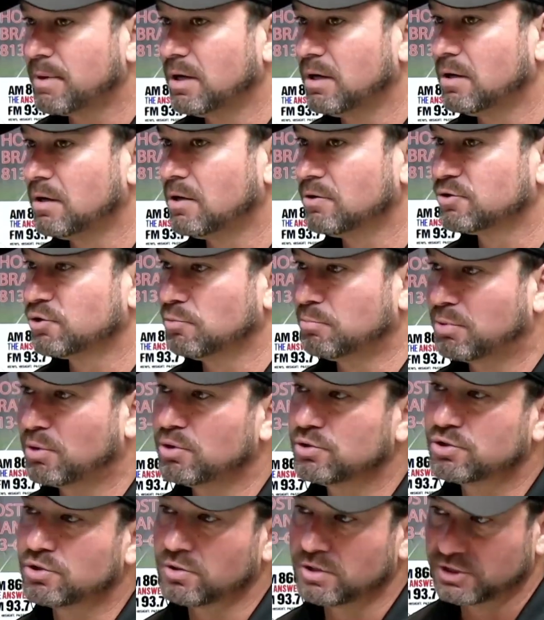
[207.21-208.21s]
uh, also
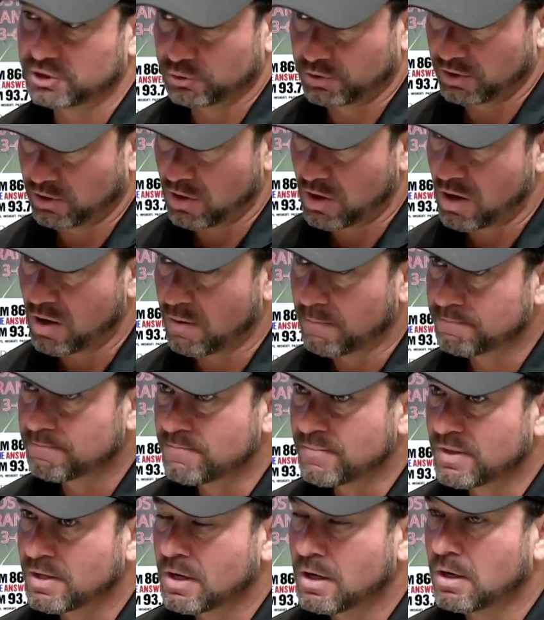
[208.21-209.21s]
personal injury law.
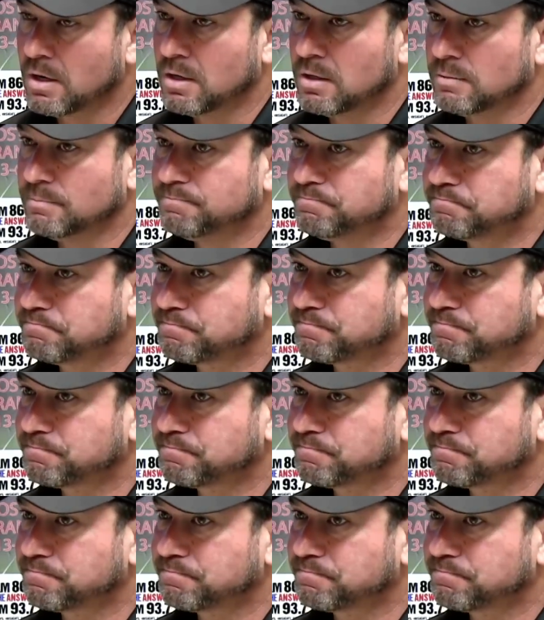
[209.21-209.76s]
Um,